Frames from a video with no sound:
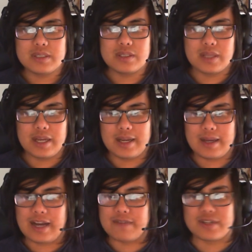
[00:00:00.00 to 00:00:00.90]

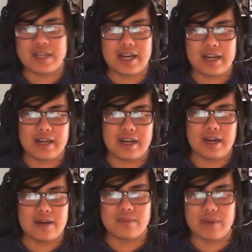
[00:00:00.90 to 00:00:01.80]
After that,
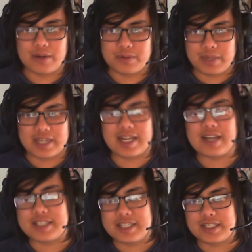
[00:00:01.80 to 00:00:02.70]
I was
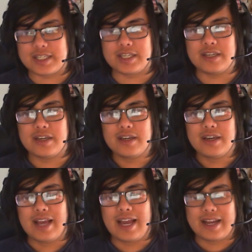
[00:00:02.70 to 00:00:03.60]
attached DCE,
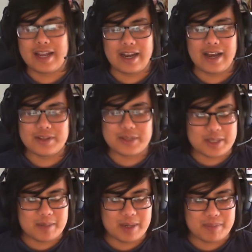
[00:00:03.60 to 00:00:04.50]
and then I looked
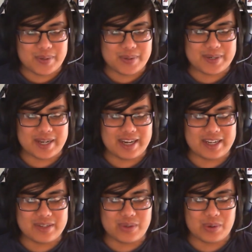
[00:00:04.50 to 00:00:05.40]
at my board
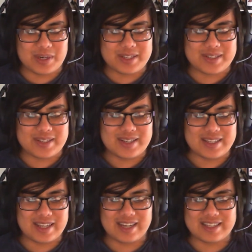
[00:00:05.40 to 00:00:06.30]
and noticed
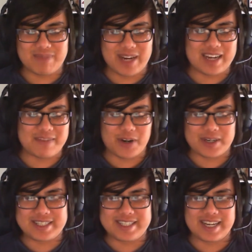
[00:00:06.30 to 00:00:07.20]
that I've
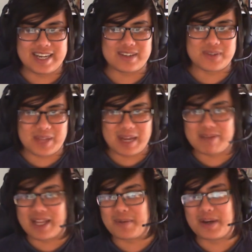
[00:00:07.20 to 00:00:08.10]
already GX, so that
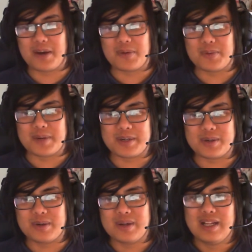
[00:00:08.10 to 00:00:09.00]
plan went out the
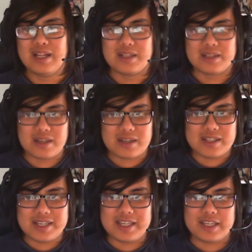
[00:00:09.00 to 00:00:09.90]
window.
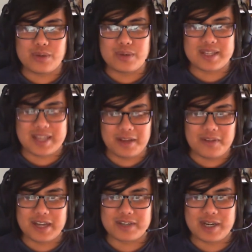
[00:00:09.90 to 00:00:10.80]
Luckily, he couldn't kill
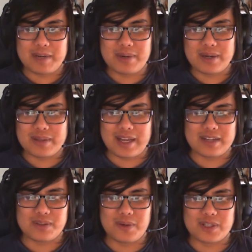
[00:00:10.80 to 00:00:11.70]
that Drampa that
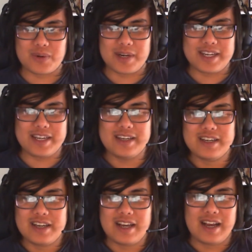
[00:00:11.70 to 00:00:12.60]
had the 120,
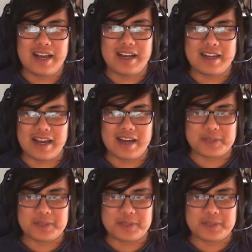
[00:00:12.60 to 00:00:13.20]
and I was